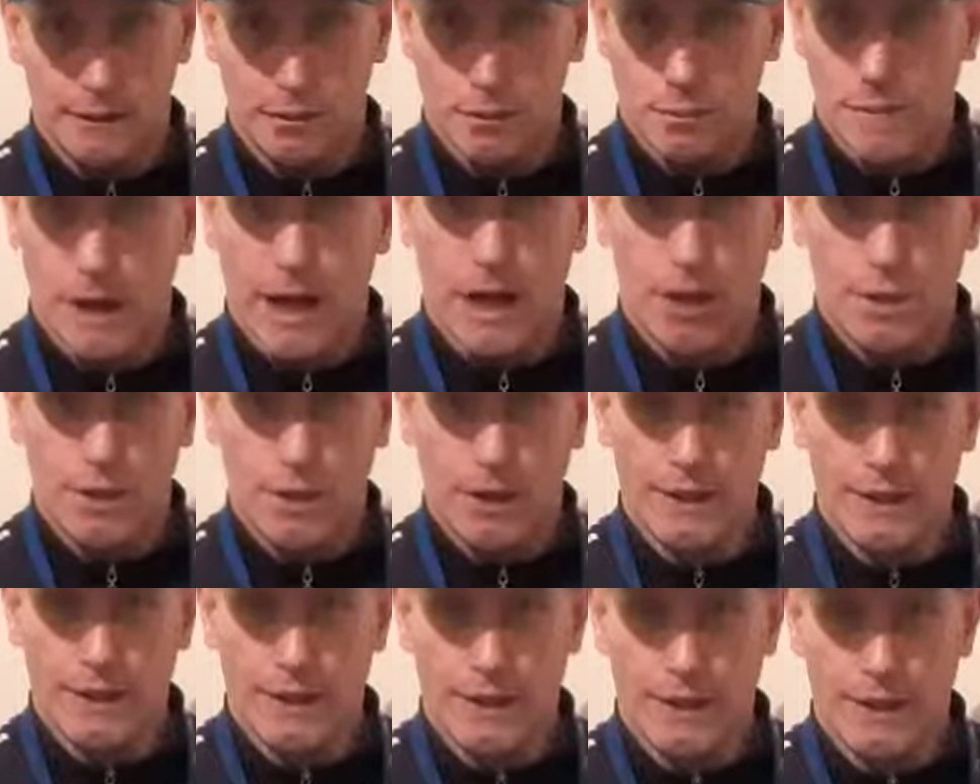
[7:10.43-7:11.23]
No matter
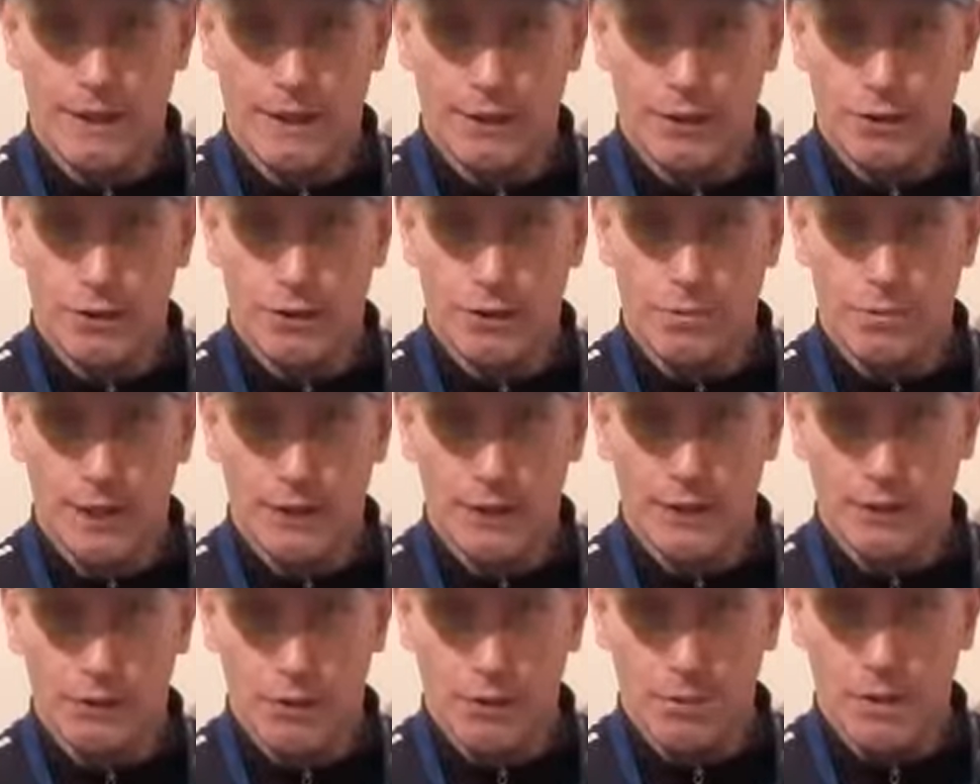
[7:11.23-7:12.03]
what it is, no
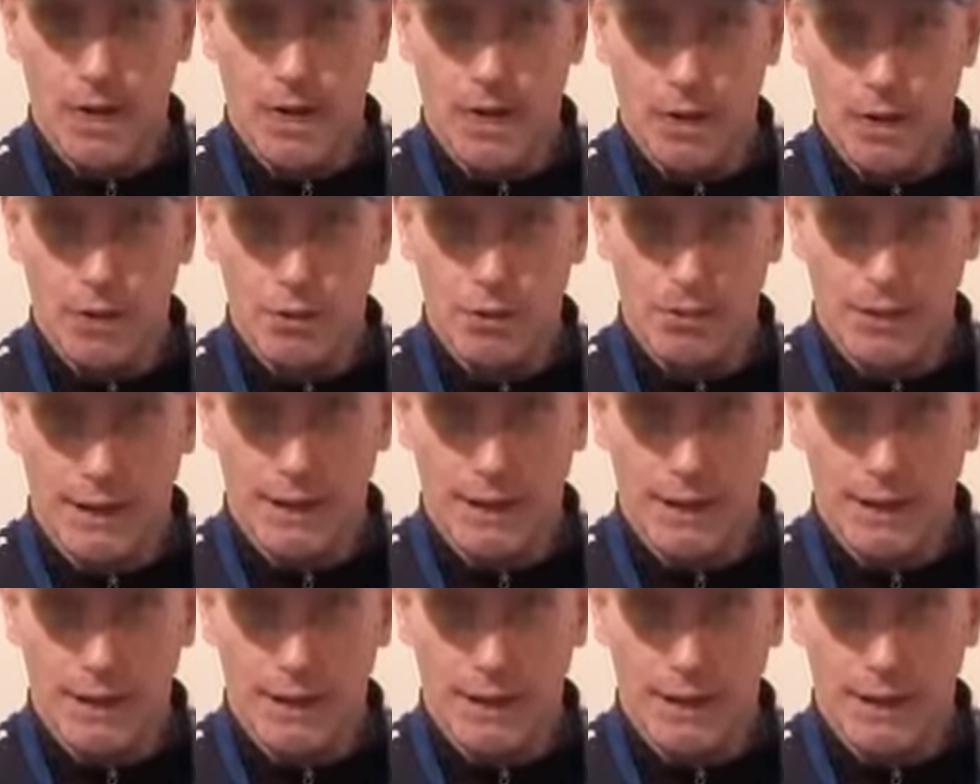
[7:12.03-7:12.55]
matter how